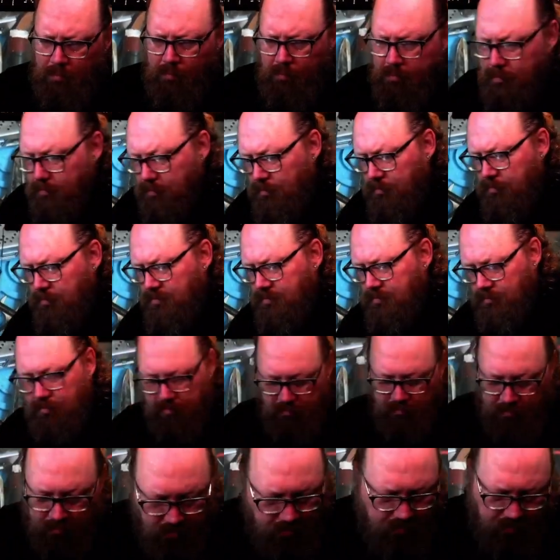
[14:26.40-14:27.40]
And I will...
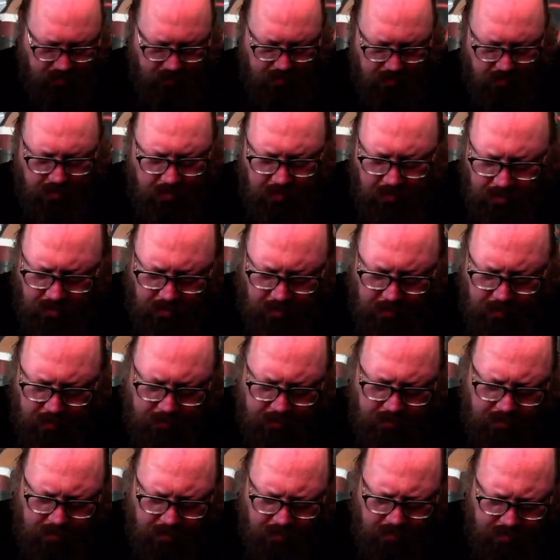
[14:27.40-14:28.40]
I
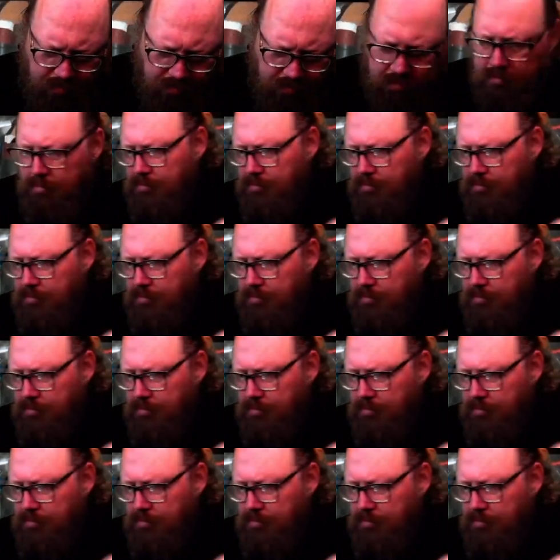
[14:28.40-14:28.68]
felt...